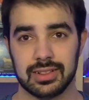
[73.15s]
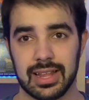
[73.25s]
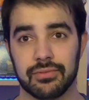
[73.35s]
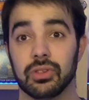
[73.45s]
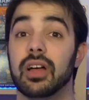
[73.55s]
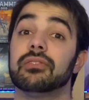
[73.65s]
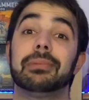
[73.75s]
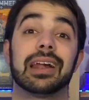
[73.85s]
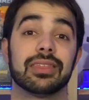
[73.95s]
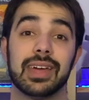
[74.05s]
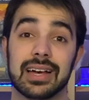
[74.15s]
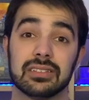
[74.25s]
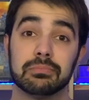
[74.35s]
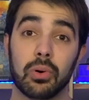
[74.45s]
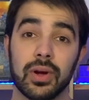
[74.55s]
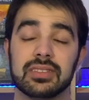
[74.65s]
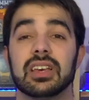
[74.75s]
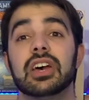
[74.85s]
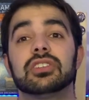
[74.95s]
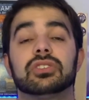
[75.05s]
level of about 1,000 points
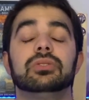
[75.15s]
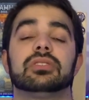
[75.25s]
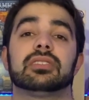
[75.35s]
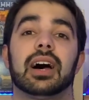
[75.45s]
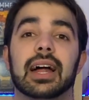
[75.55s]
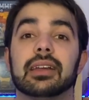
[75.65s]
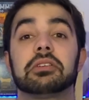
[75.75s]
to start